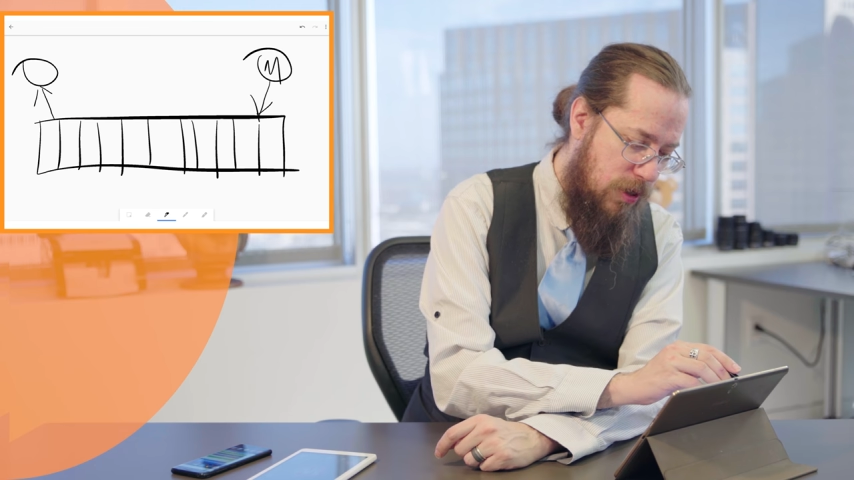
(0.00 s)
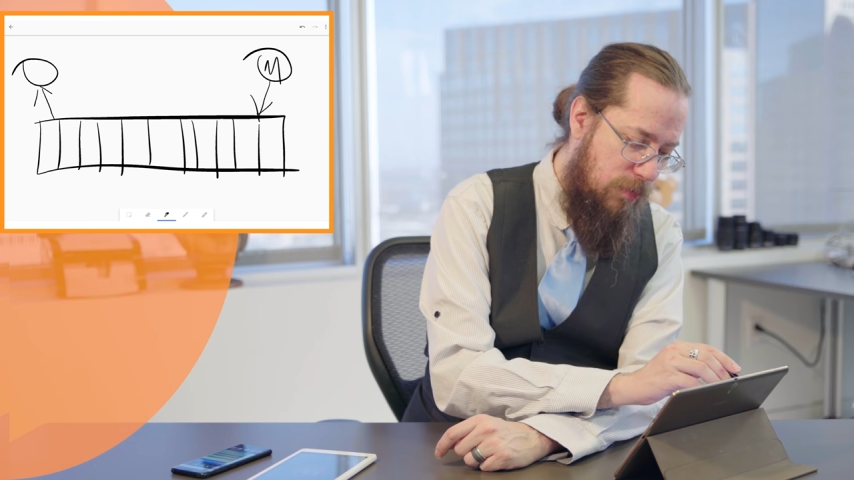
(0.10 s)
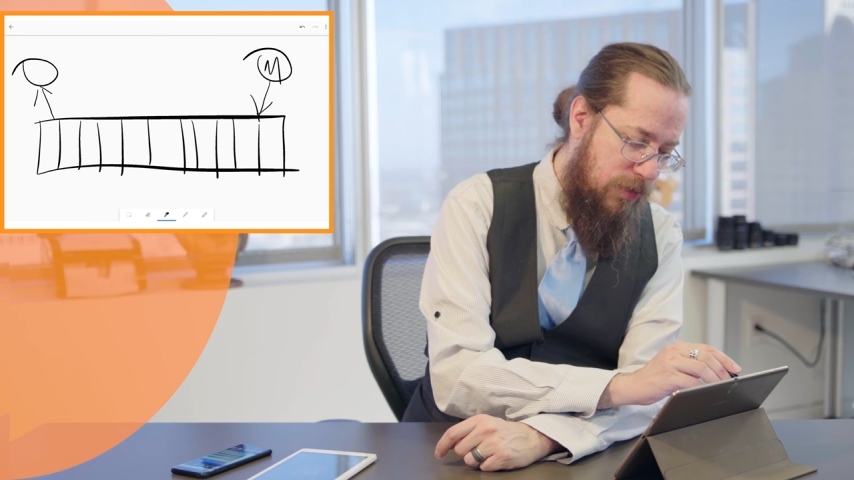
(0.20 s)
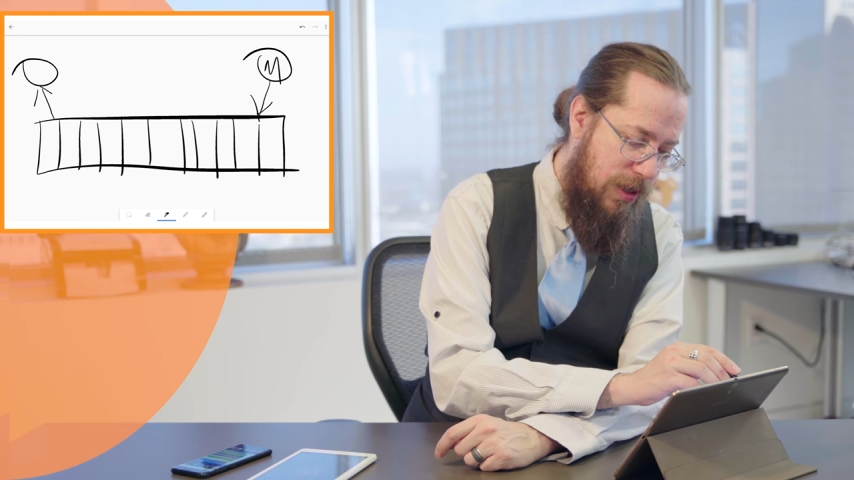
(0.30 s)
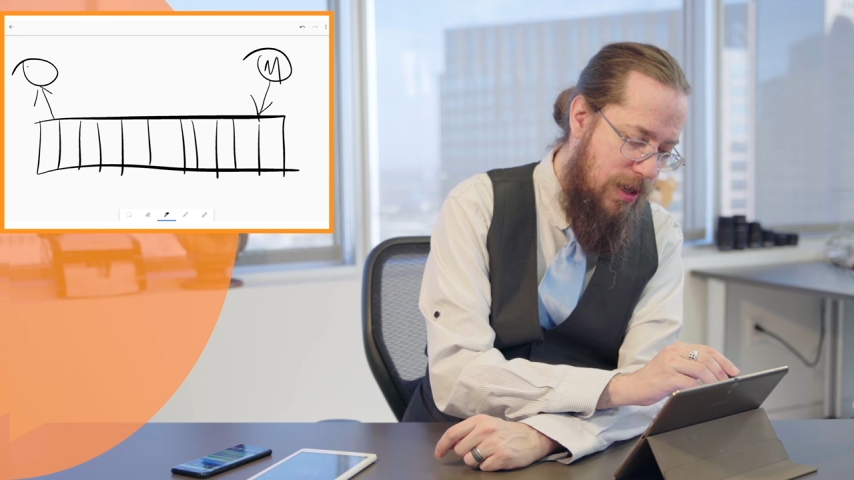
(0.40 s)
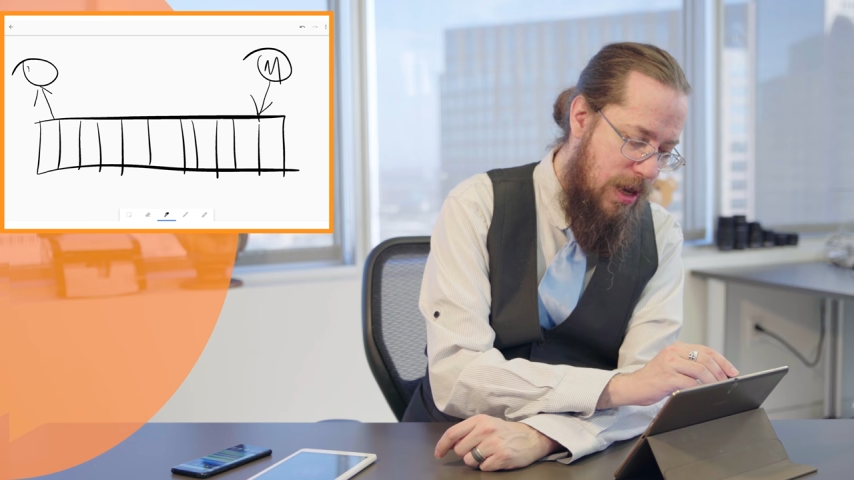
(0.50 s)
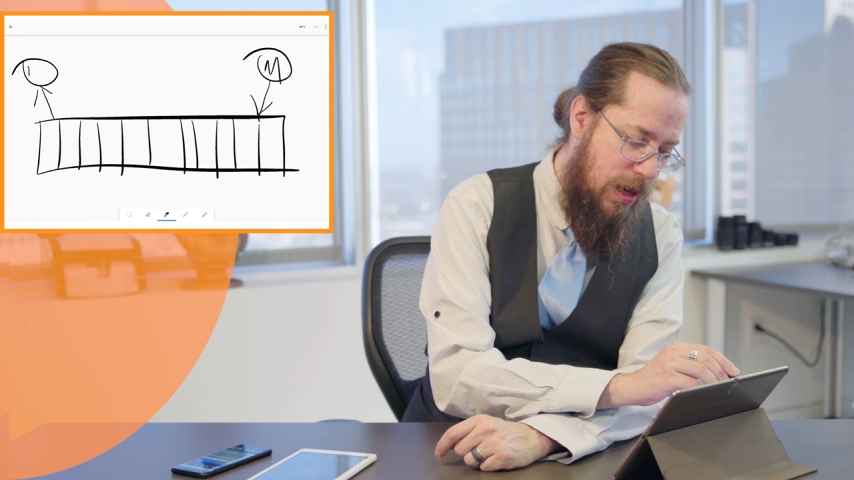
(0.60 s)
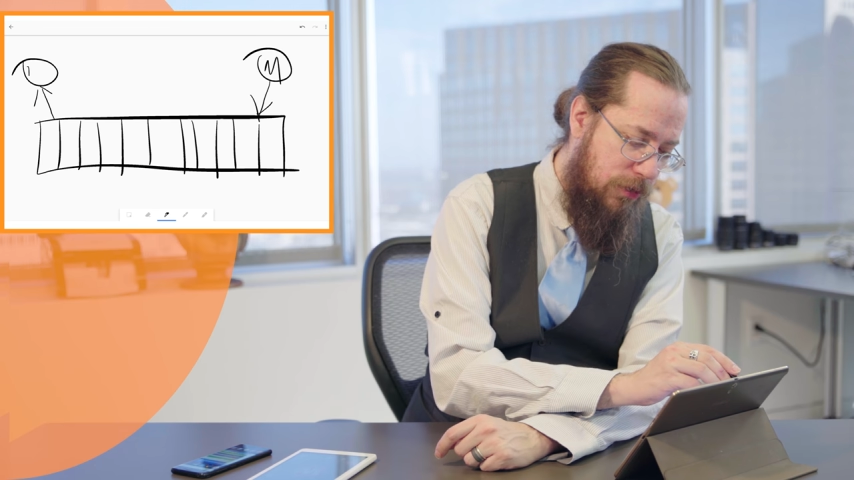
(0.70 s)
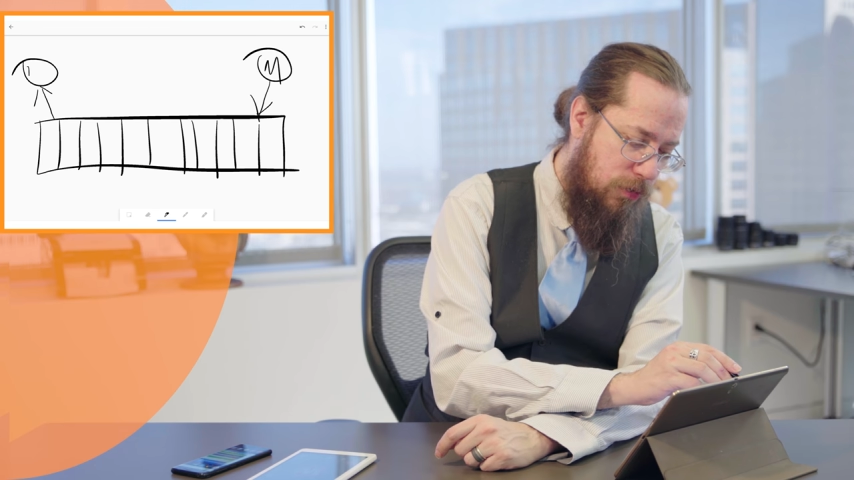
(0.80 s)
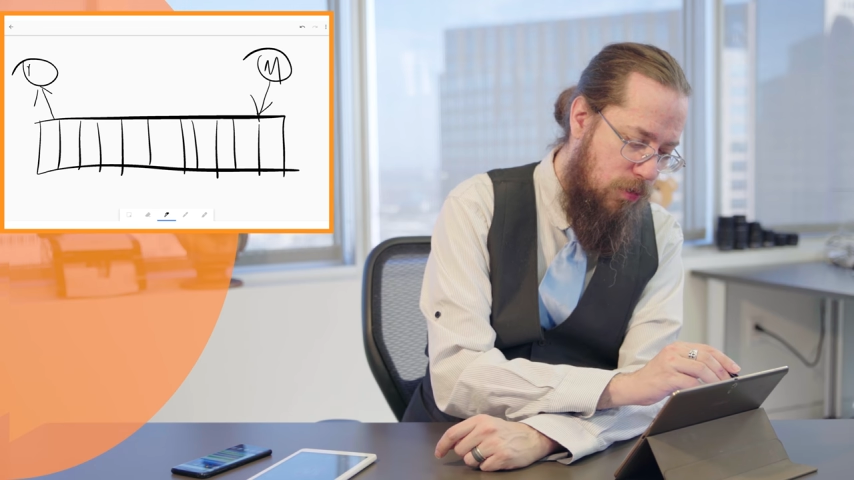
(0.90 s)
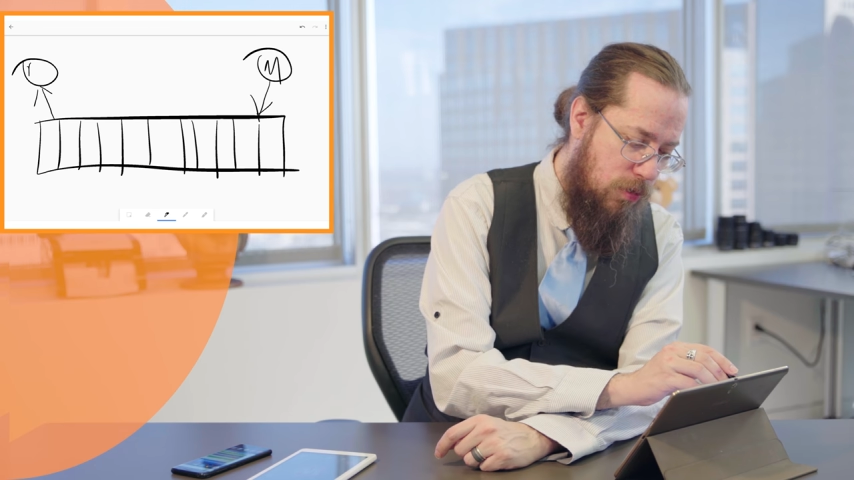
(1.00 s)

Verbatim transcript: MTGOX